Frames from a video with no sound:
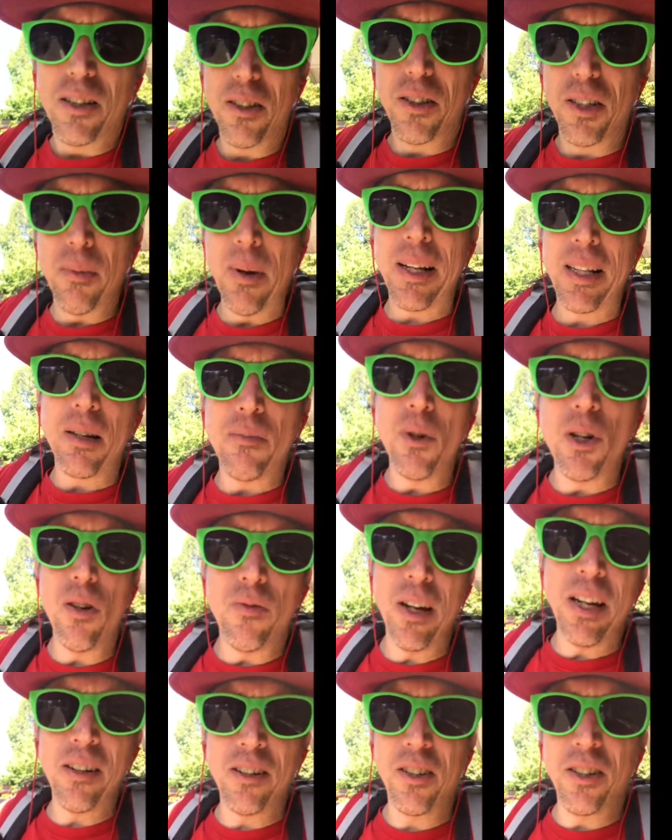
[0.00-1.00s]
to make the move
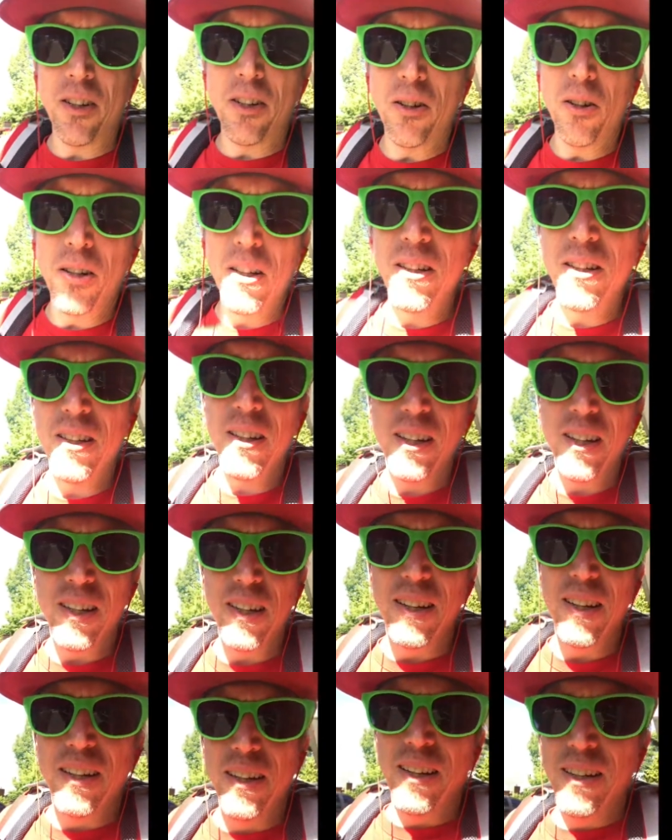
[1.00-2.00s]
into
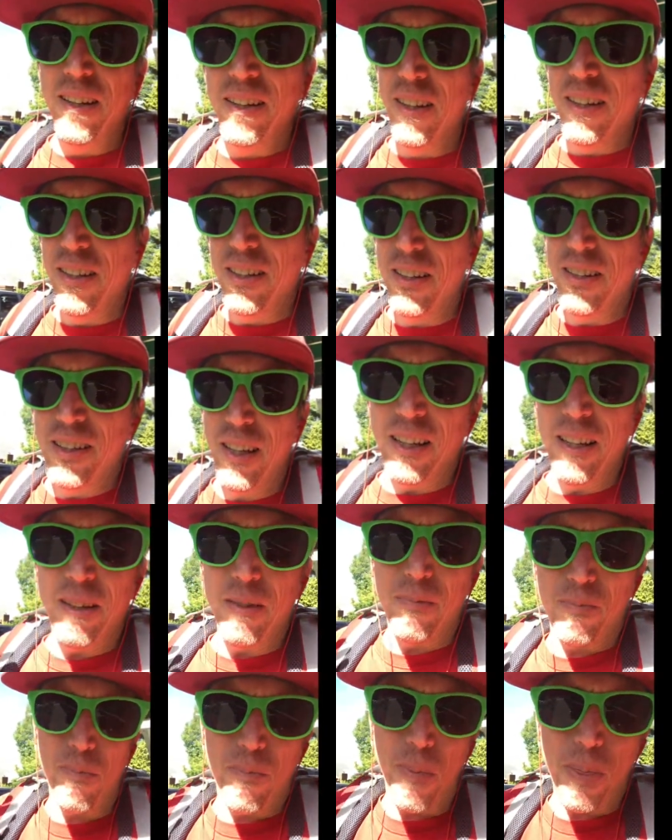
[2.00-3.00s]
the
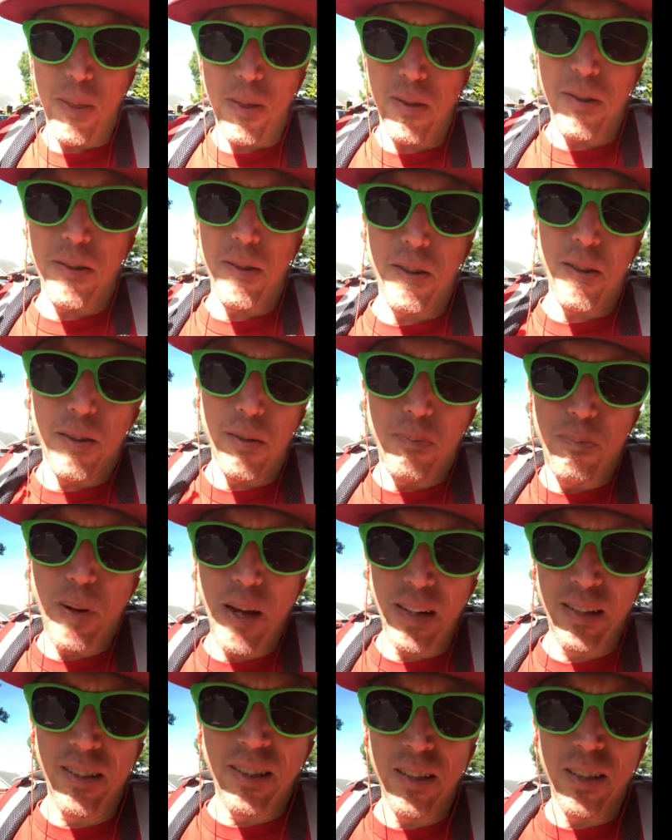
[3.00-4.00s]

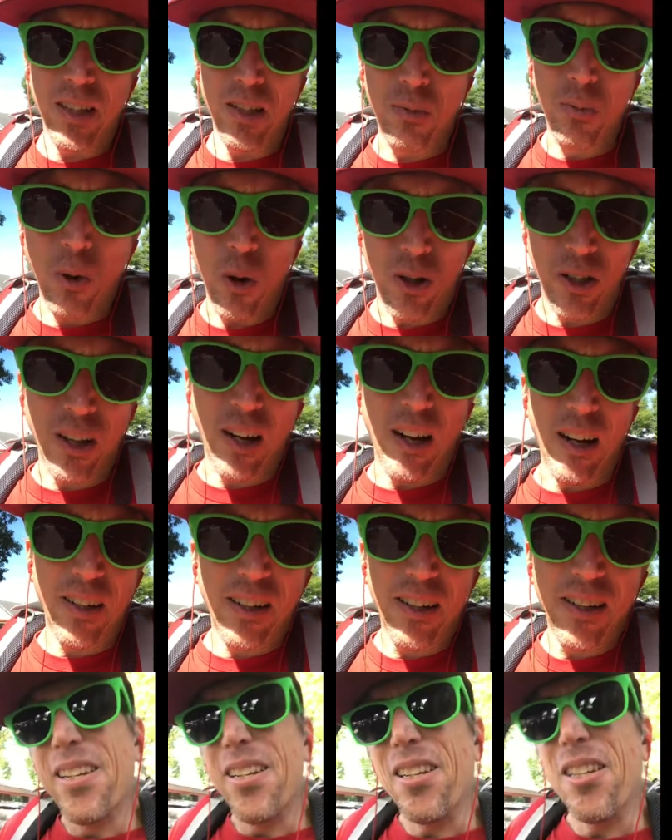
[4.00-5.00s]
best in the sport talk.
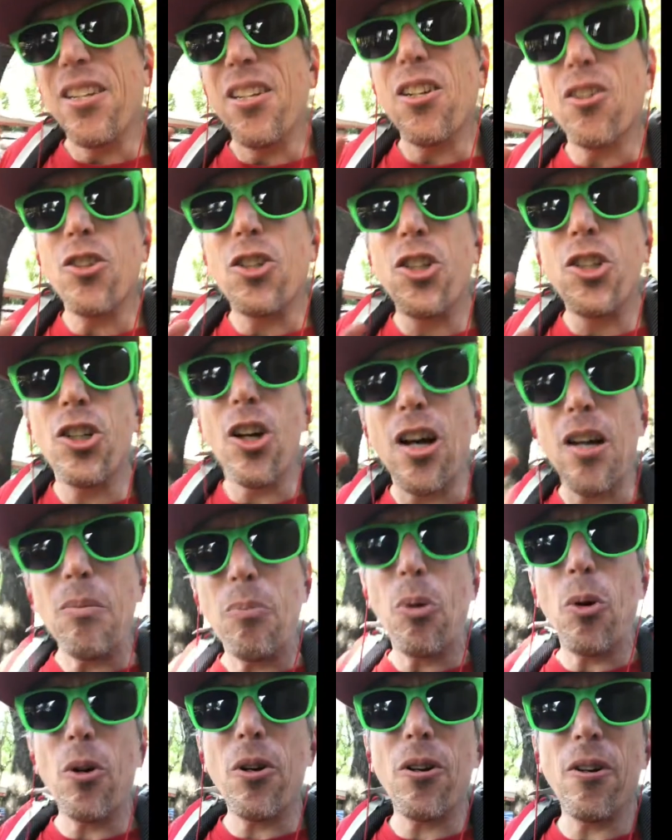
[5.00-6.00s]
You know, Shawn
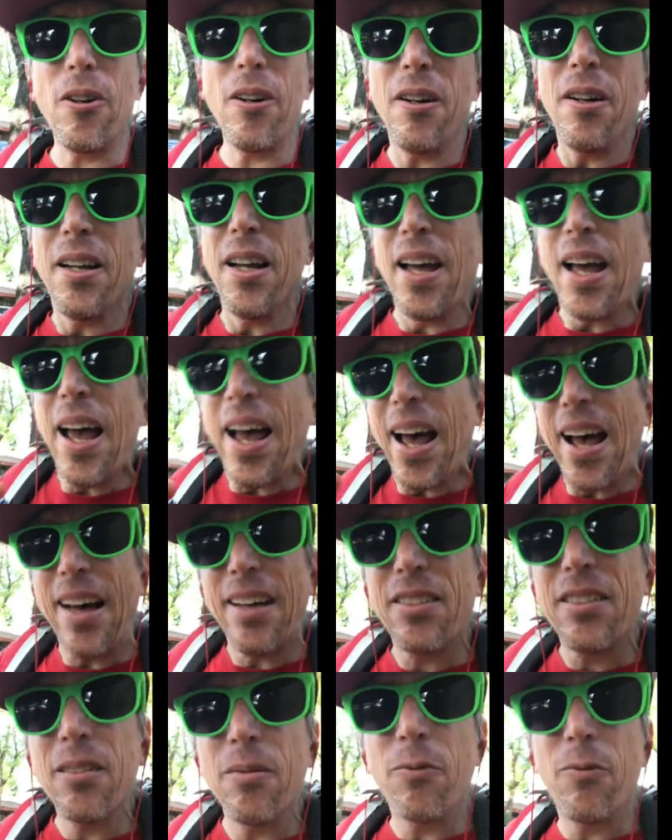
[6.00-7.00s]
Porter has
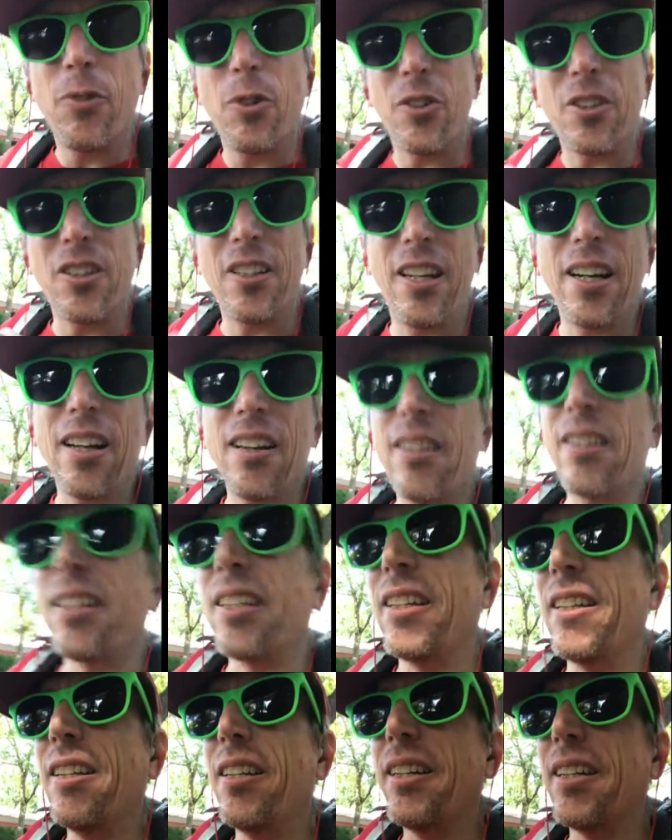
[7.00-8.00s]
some
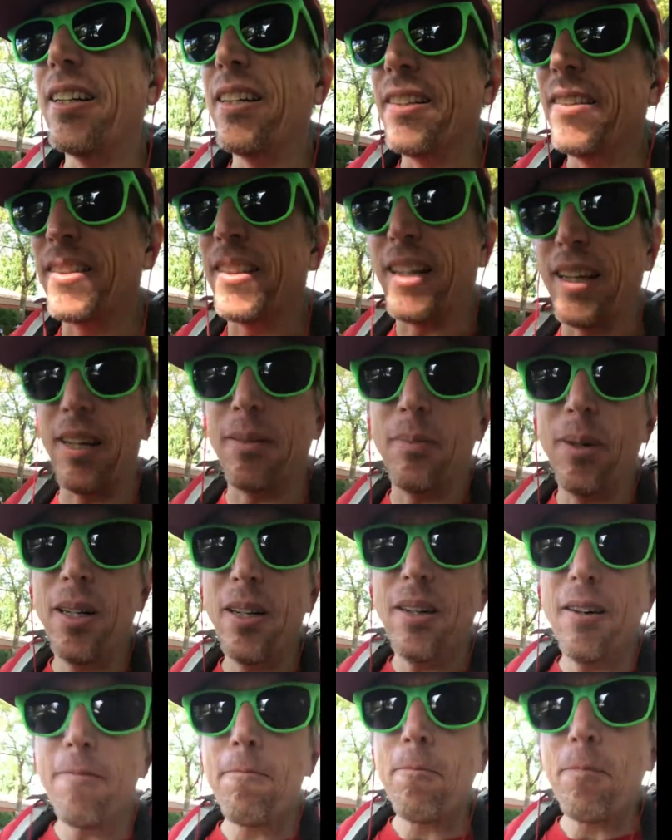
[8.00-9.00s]
versatility in his game,
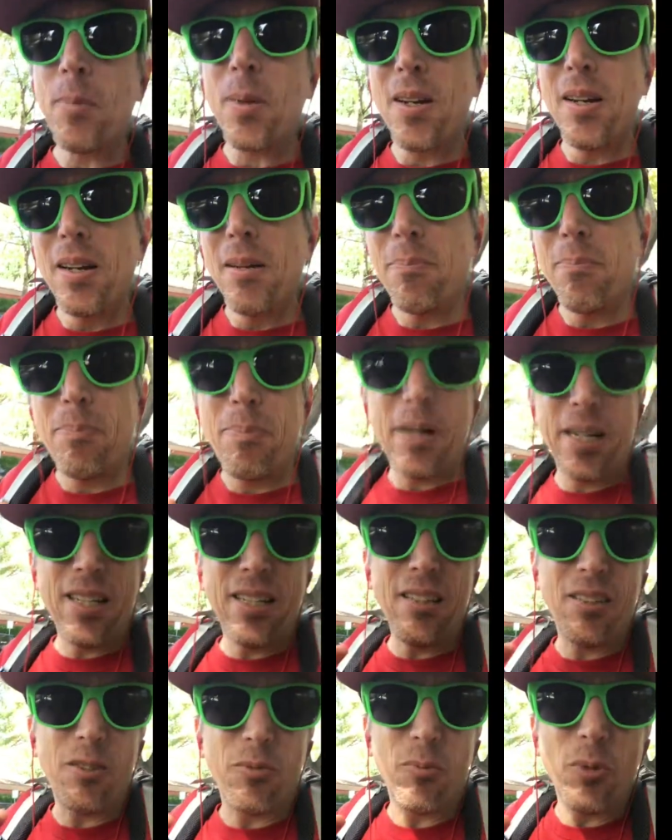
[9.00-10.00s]
but
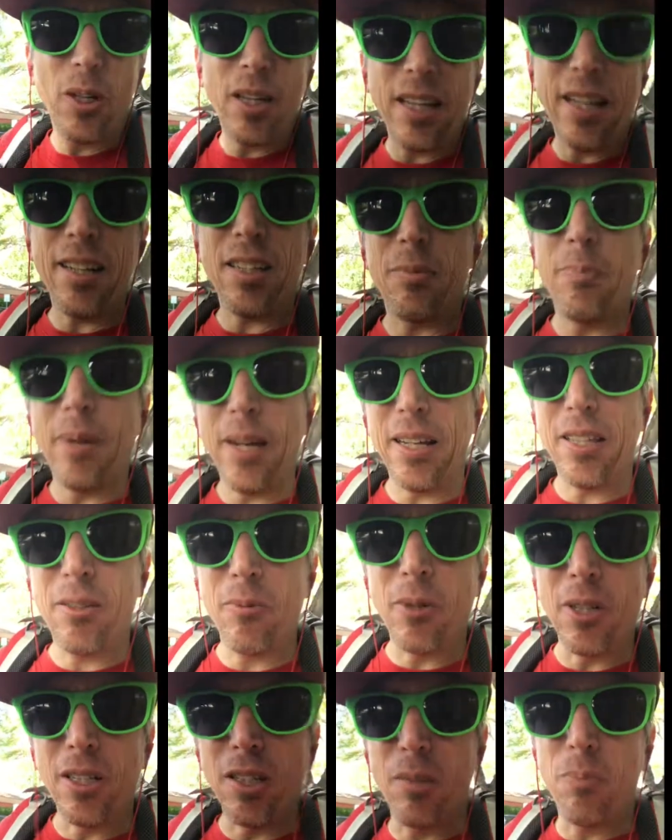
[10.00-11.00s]
he's really at his best
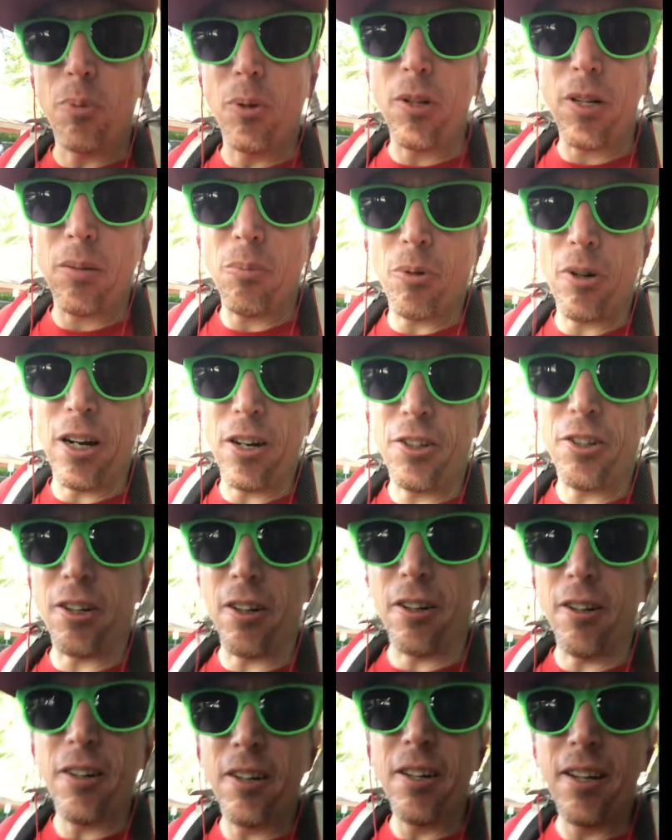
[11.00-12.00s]
when he's put on
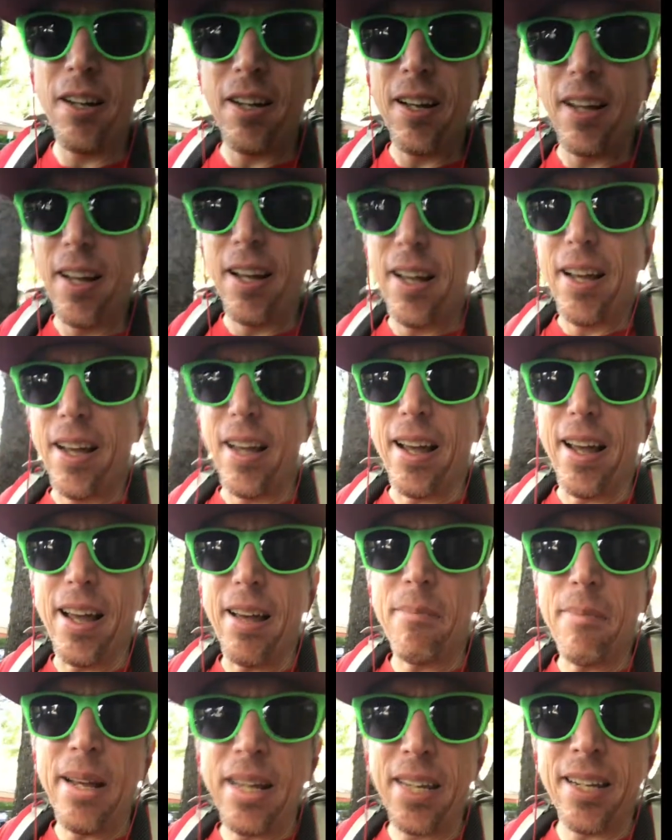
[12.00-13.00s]
pressure
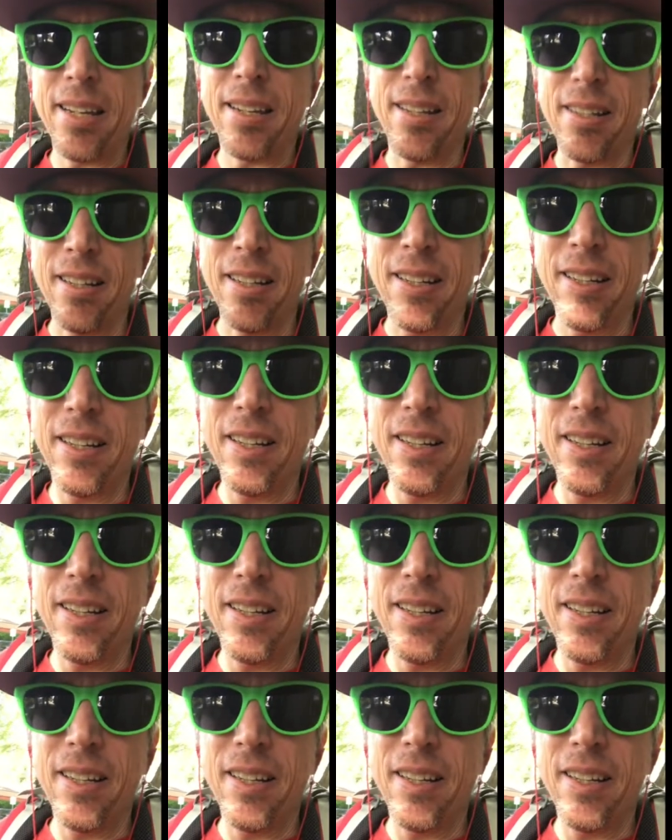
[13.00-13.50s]
and making